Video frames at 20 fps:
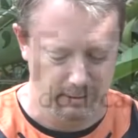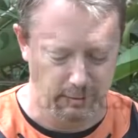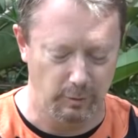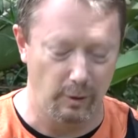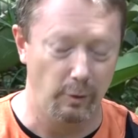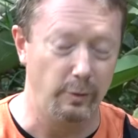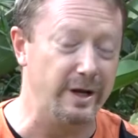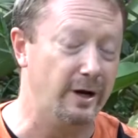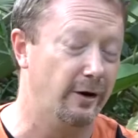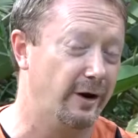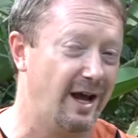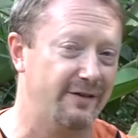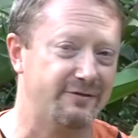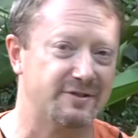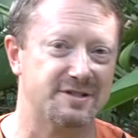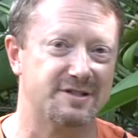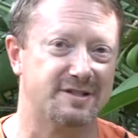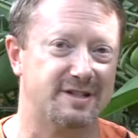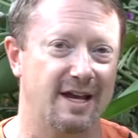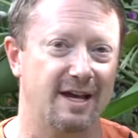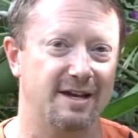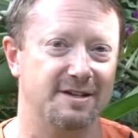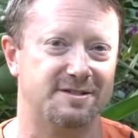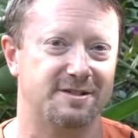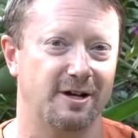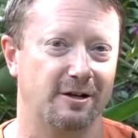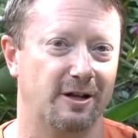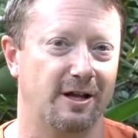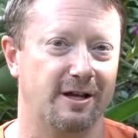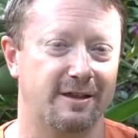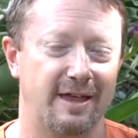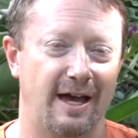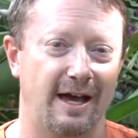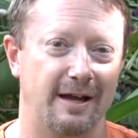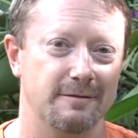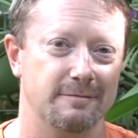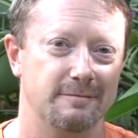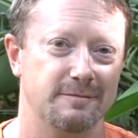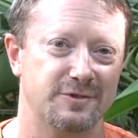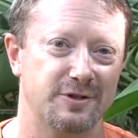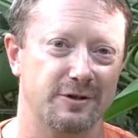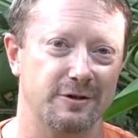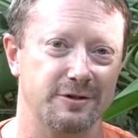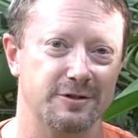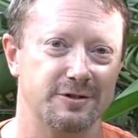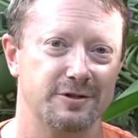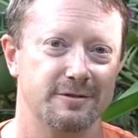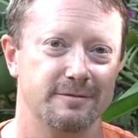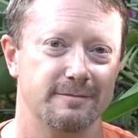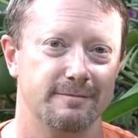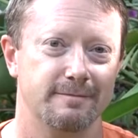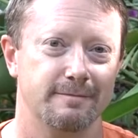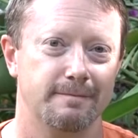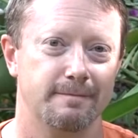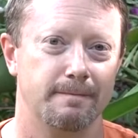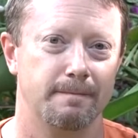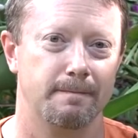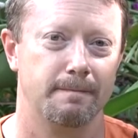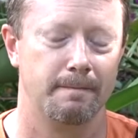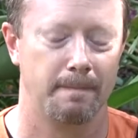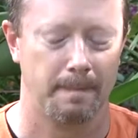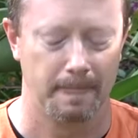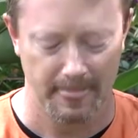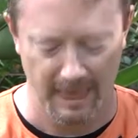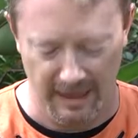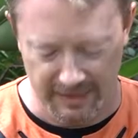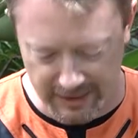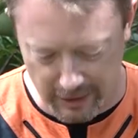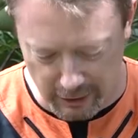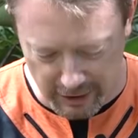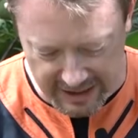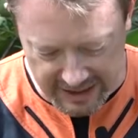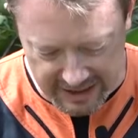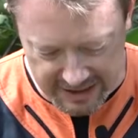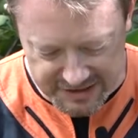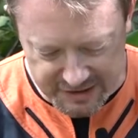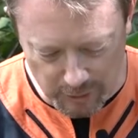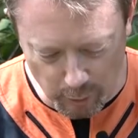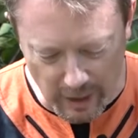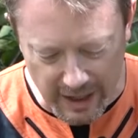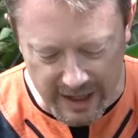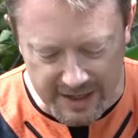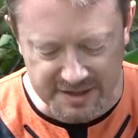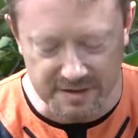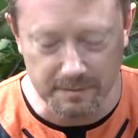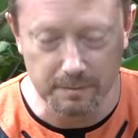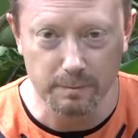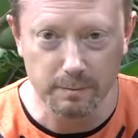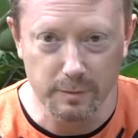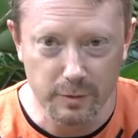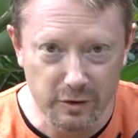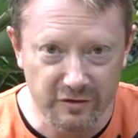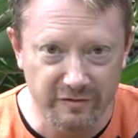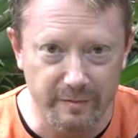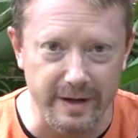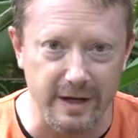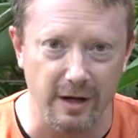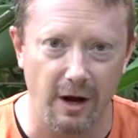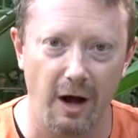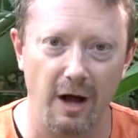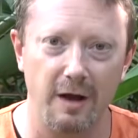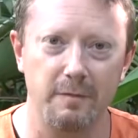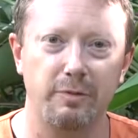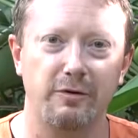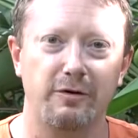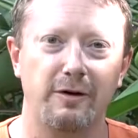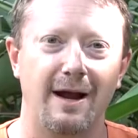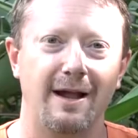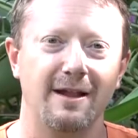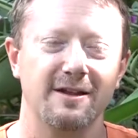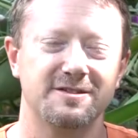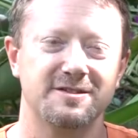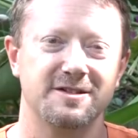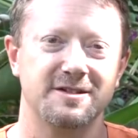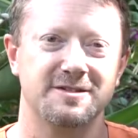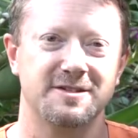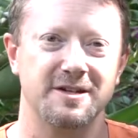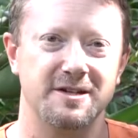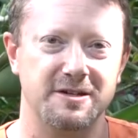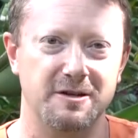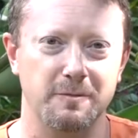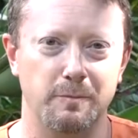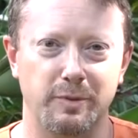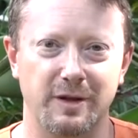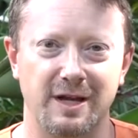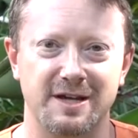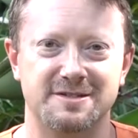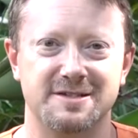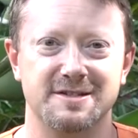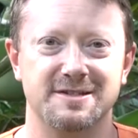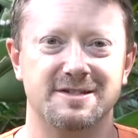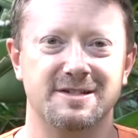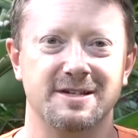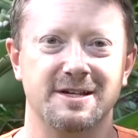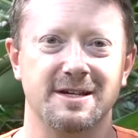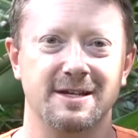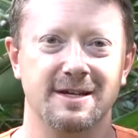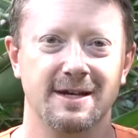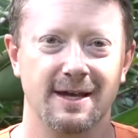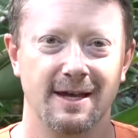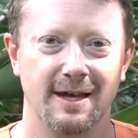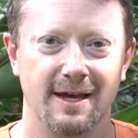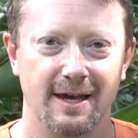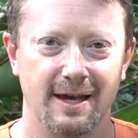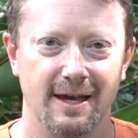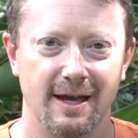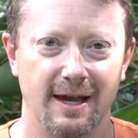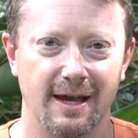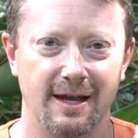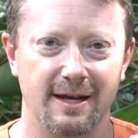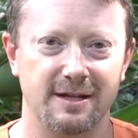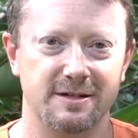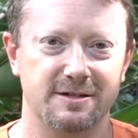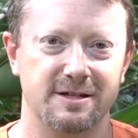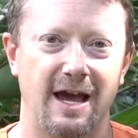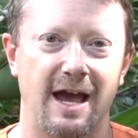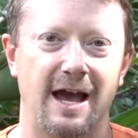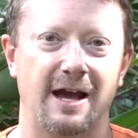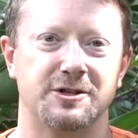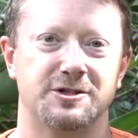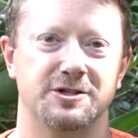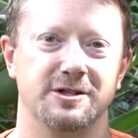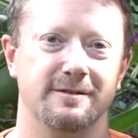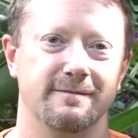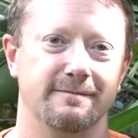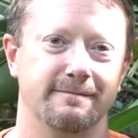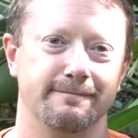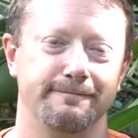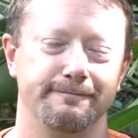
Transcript: Well, we don't have to stay stuck like that, church. There is a way to move beyond paralysis and complacency and into action.